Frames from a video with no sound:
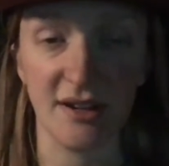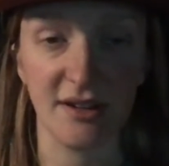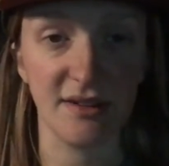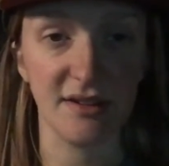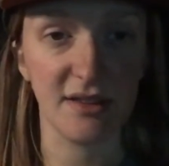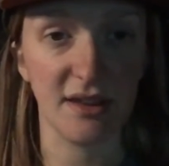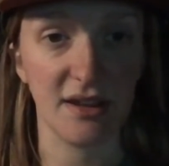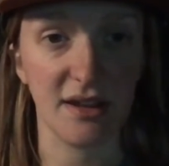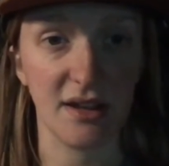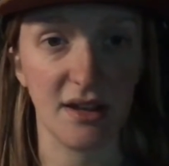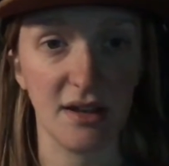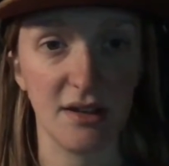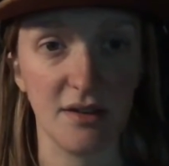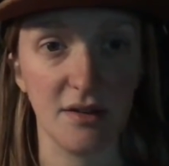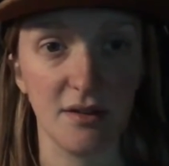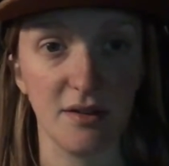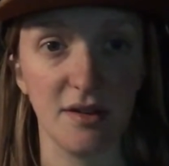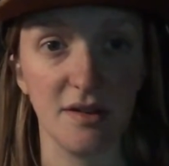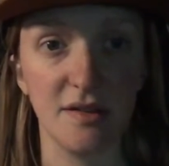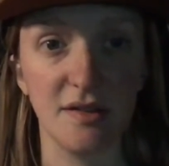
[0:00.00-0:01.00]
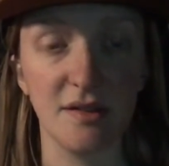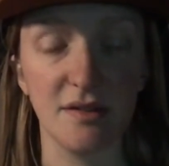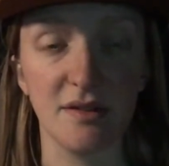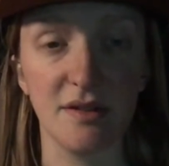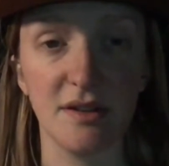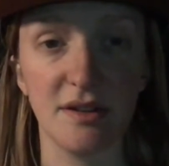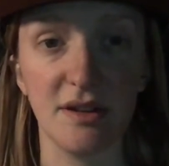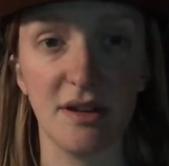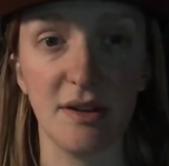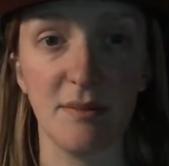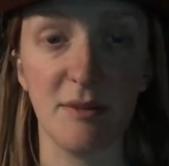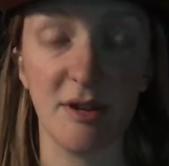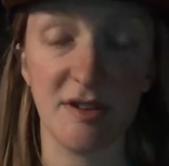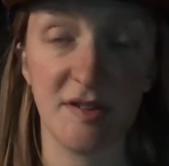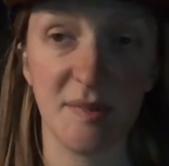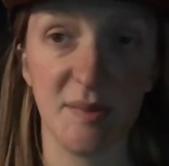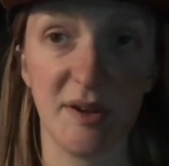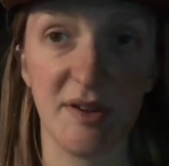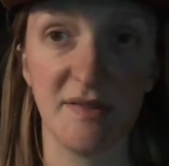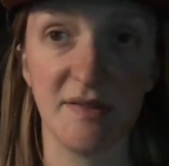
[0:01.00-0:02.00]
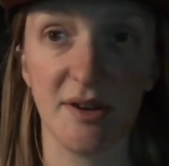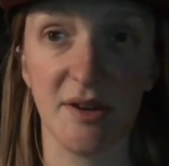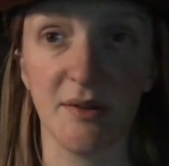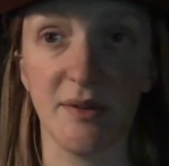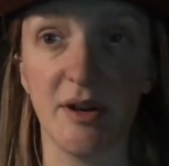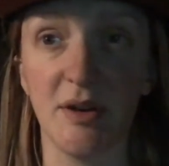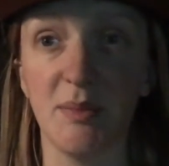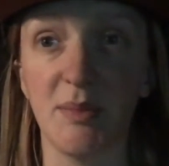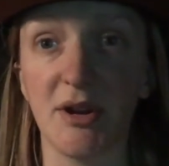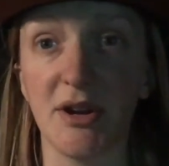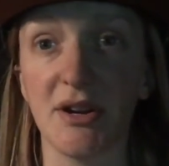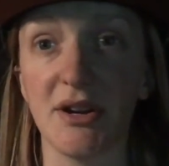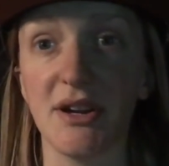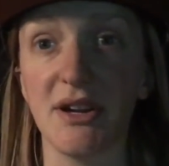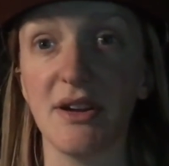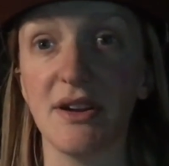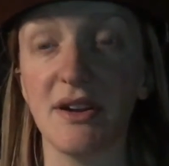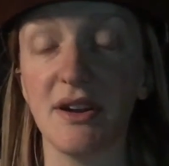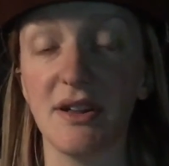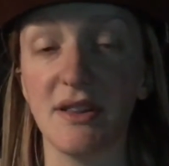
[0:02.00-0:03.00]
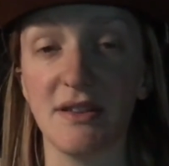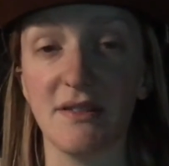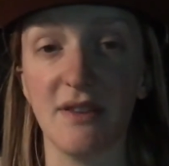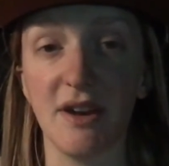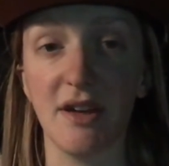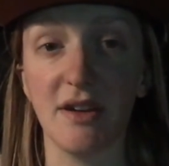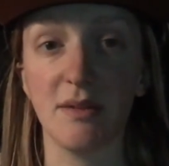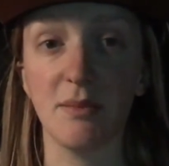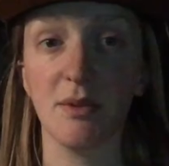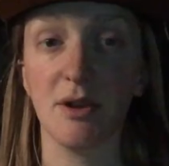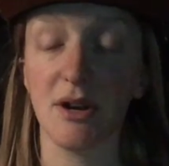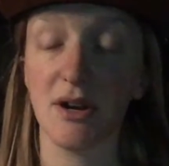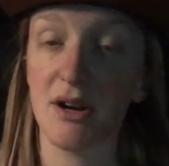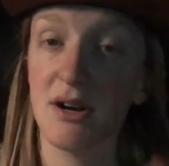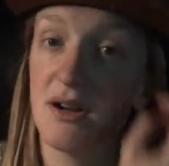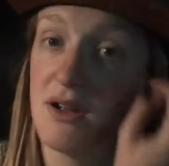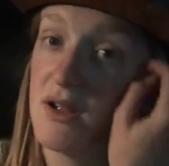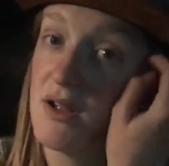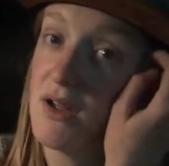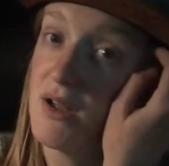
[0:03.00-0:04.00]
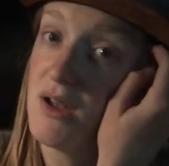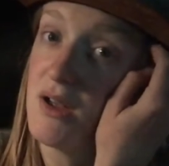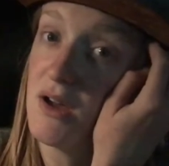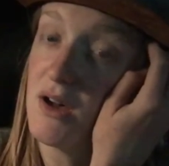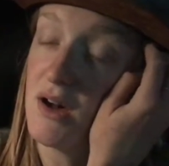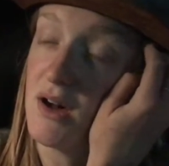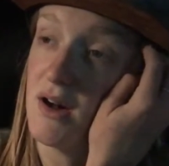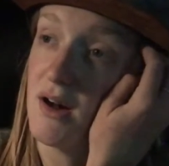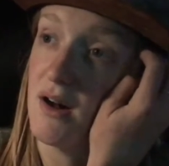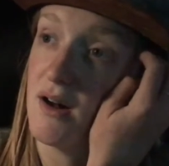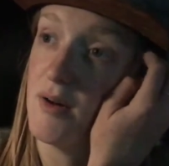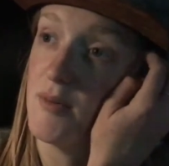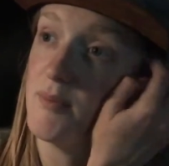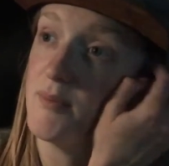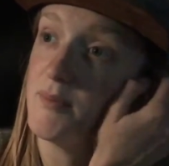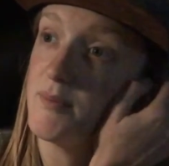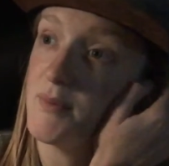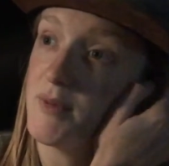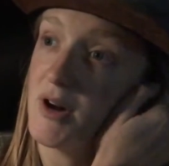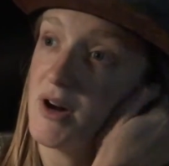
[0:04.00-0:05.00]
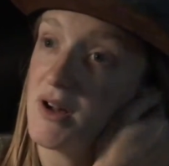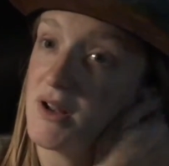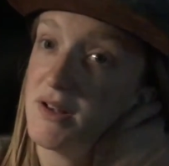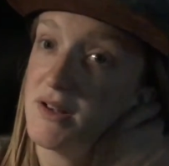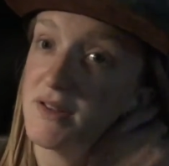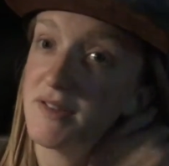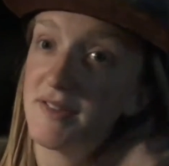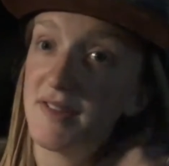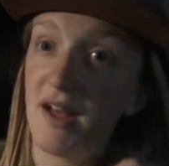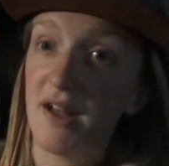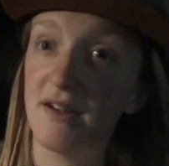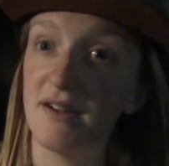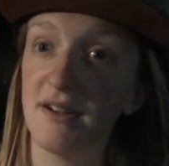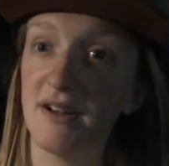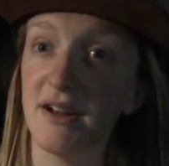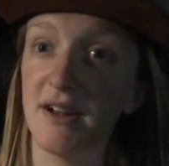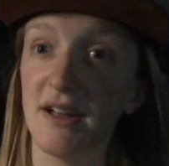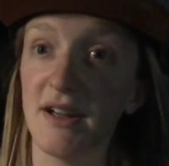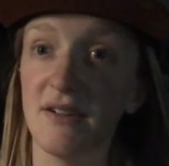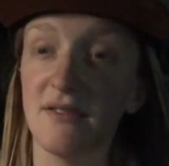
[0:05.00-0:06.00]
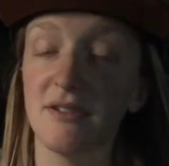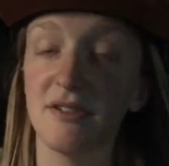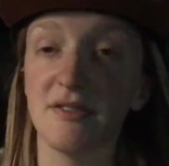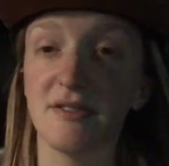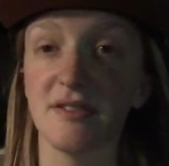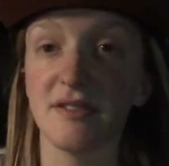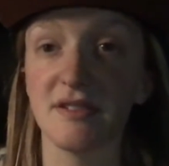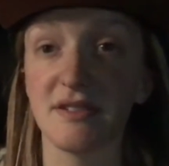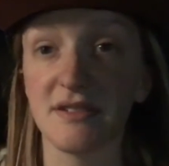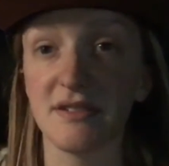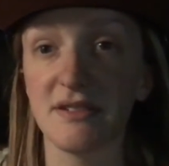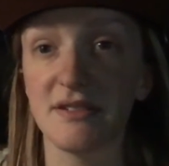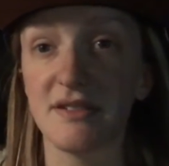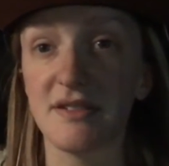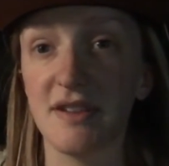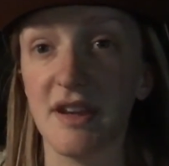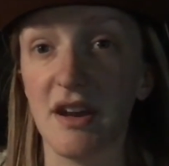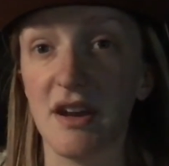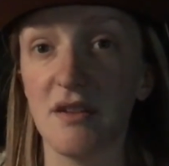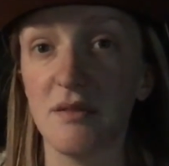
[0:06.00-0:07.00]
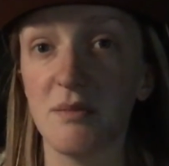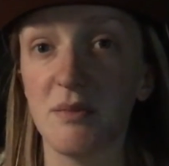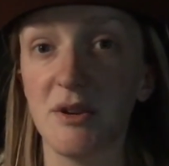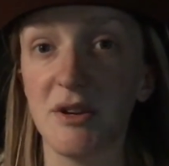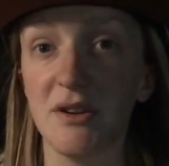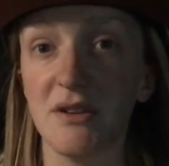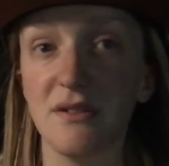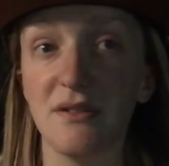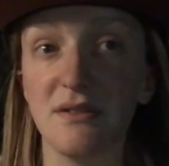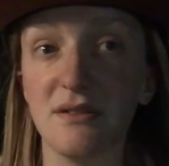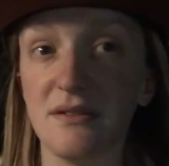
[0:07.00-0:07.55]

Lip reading: I had no issue with it. I missed my farewell party at the Valley Bar on Saturday night, which was a little sad, but